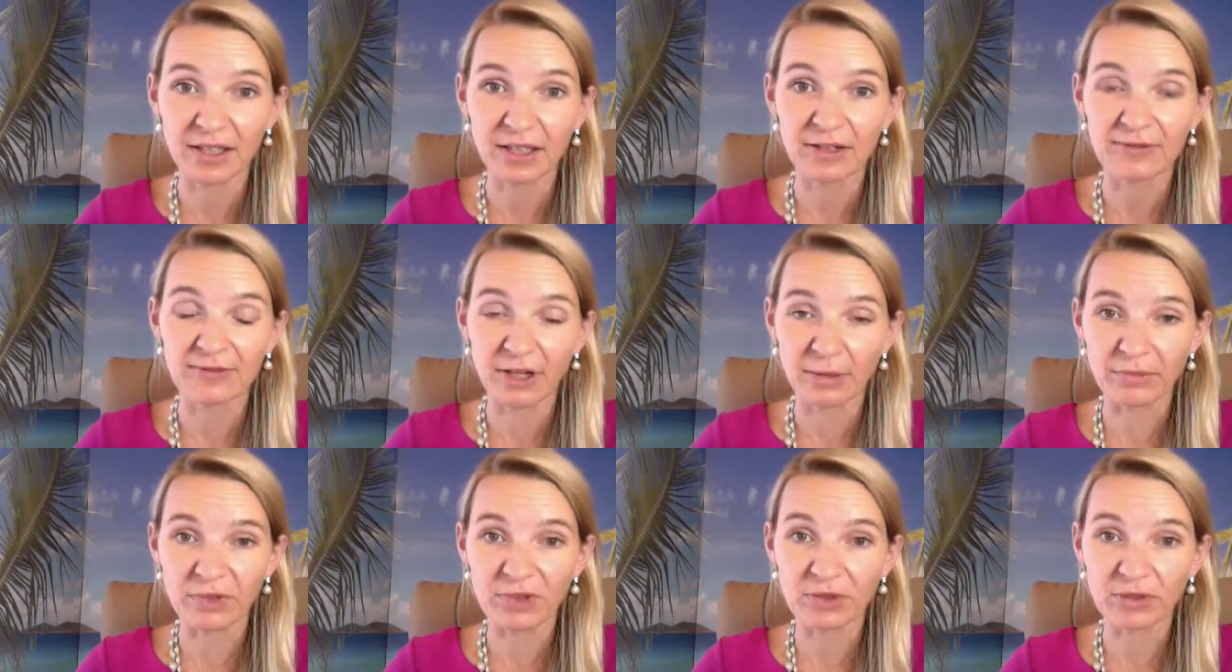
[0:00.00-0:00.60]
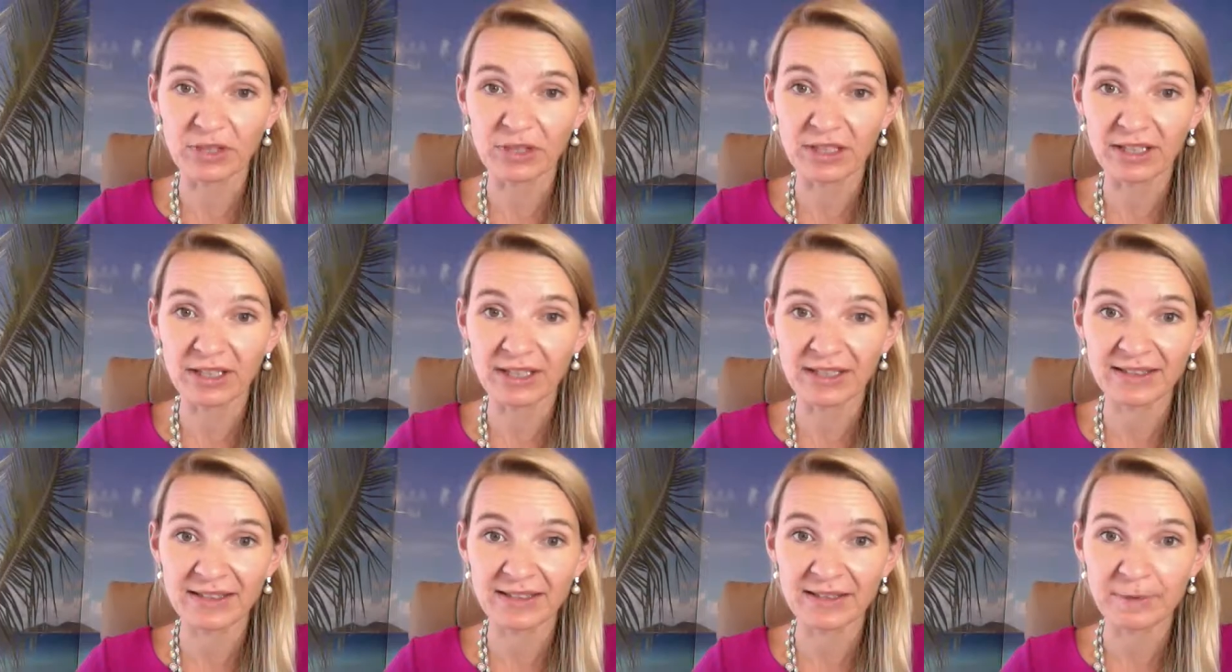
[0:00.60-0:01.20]
from doing
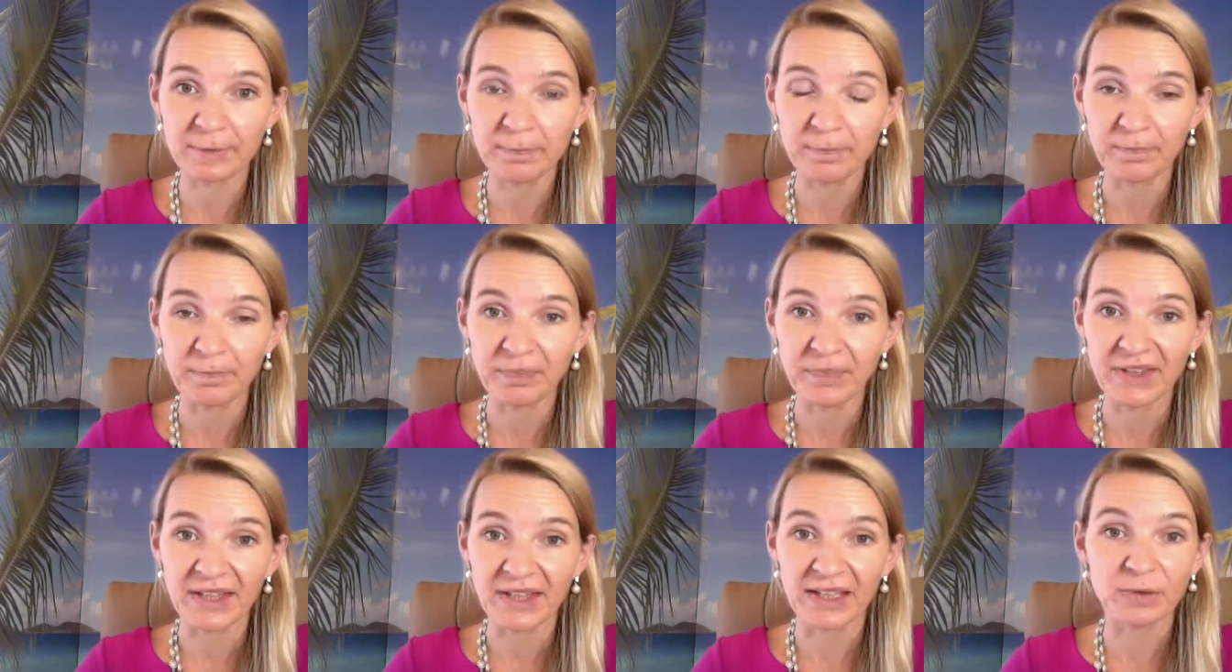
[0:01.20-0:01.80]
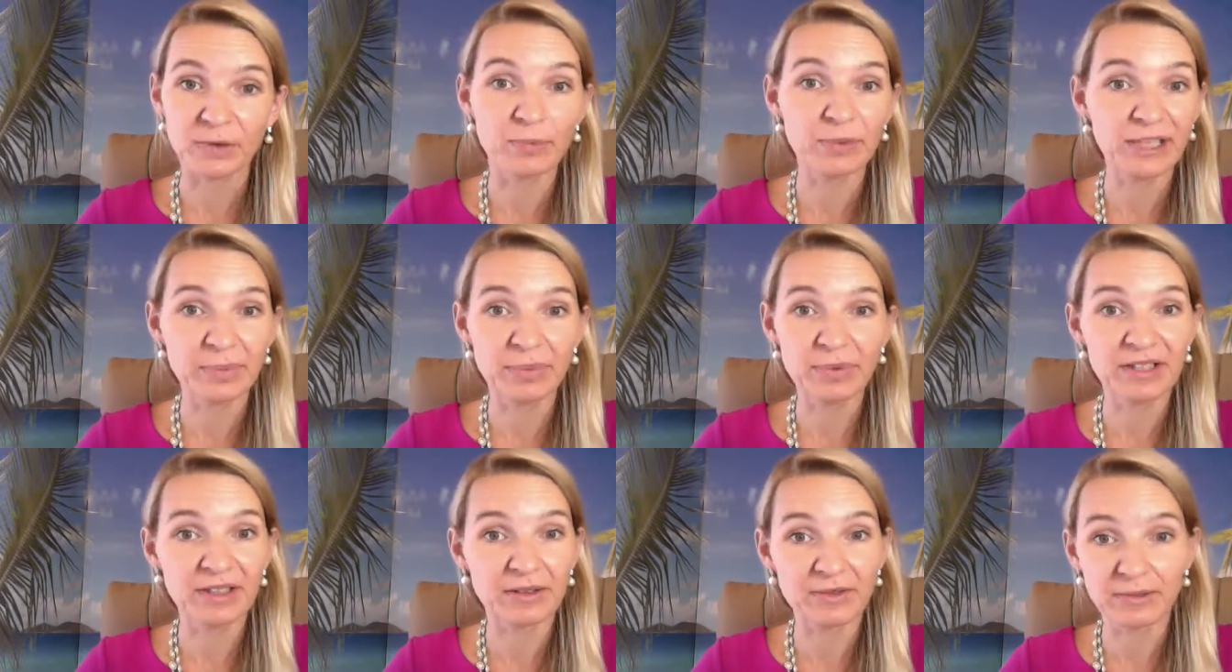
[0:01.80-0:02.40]
it. Like we
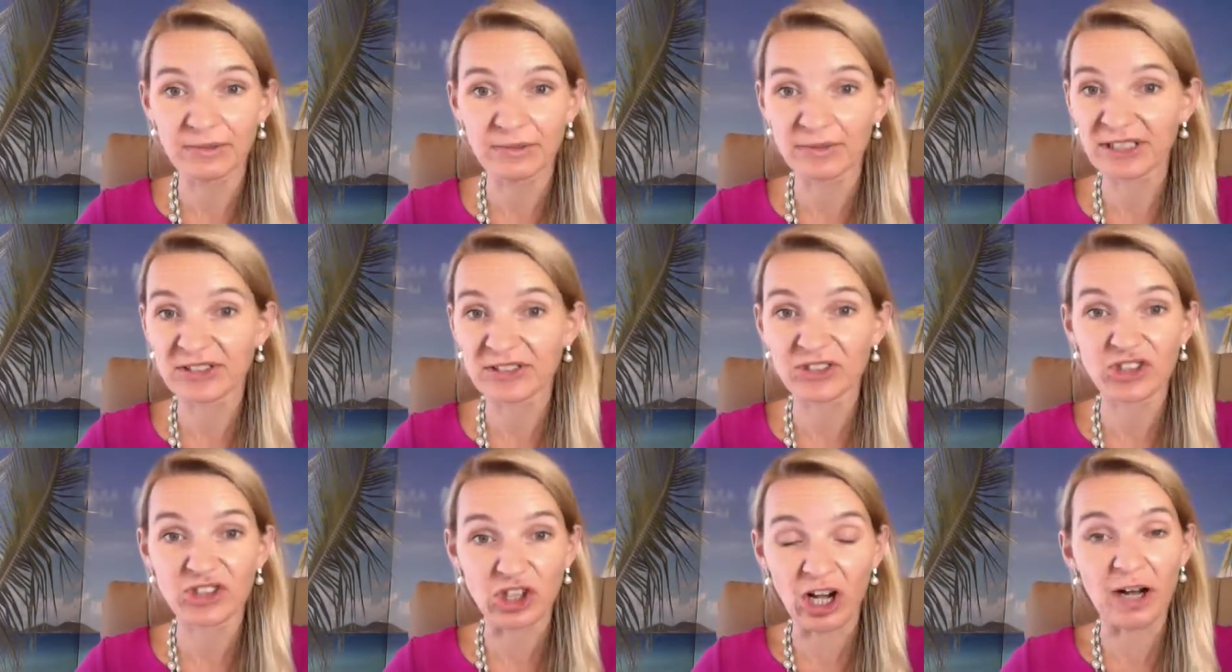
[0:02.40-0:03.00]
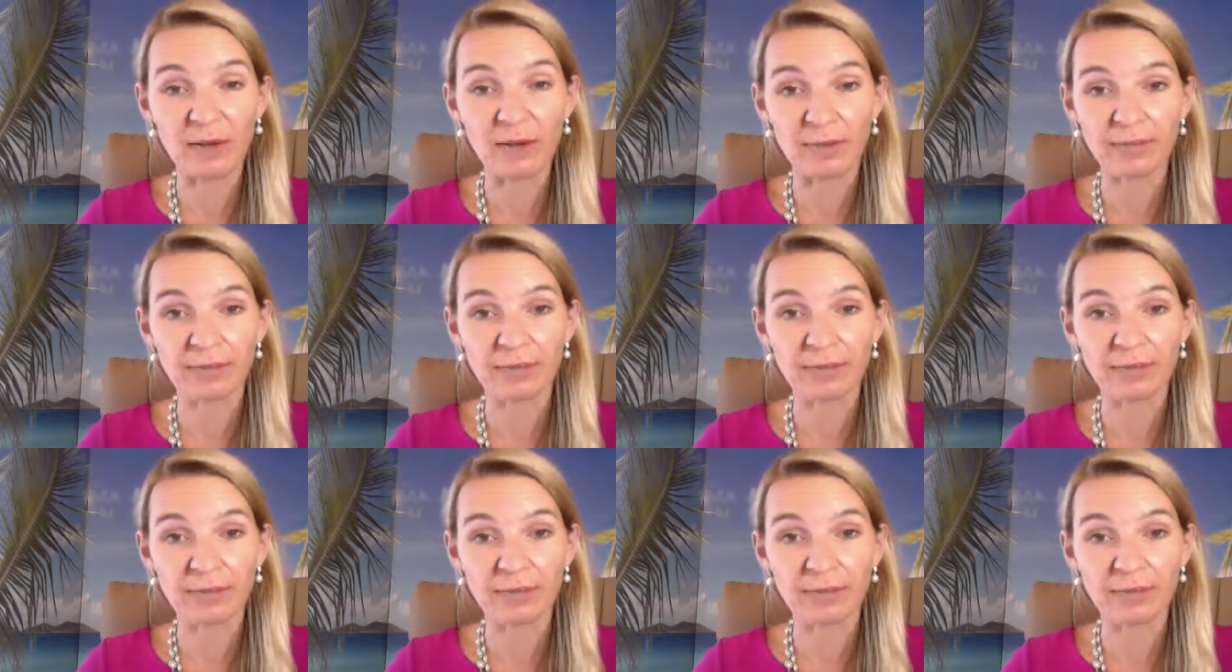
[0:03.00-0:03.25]
we stop.